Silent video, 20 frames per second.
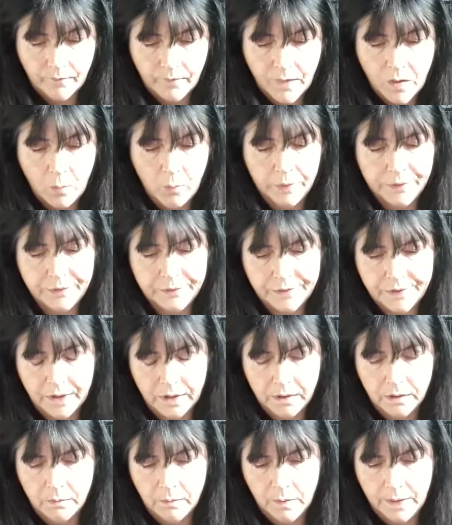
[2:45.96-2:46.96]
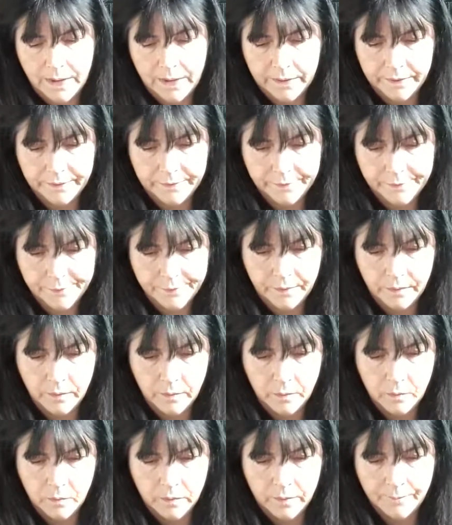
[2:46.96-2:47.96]
which I'll tell you why
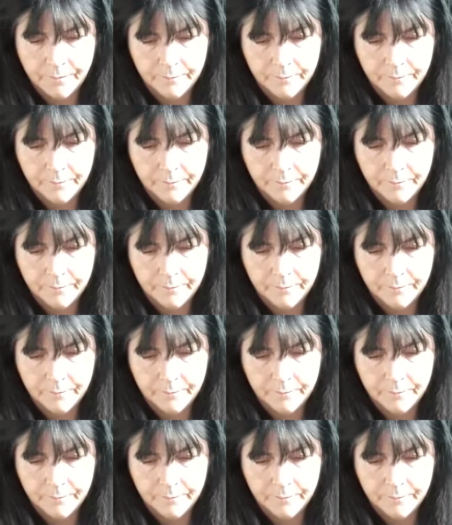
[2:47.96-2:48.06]
soon.